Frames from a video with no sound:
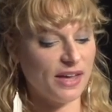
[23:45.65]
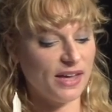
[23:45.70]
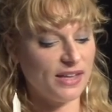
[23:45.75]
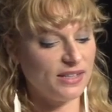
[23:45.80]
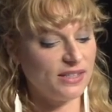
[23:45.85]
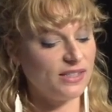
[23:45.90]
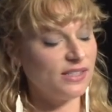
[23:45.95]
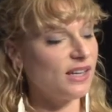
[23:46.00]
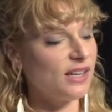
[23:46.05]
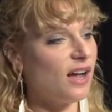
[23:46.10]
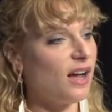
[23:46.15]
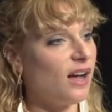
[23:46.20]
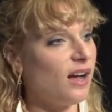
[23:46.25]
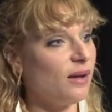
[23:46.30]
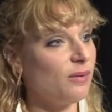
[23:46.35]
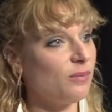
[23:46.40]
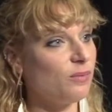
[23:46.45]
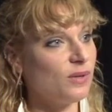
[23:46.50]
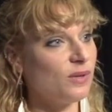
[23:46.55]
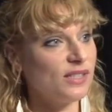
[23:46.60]
And
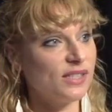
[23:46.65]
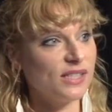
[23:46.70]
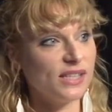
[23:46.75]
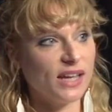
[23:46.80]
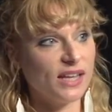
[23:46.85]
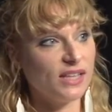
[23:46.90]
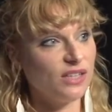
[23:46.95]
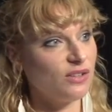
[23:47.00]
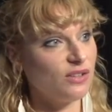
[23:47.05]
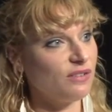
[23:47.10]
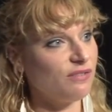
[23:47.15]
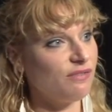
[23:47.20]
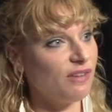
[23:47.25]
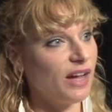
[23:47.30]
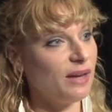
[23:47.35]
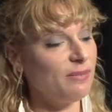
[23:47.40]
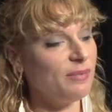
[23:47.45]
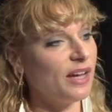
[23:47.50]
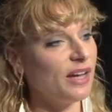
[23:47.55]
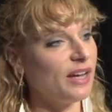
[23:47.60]
once again, you can find me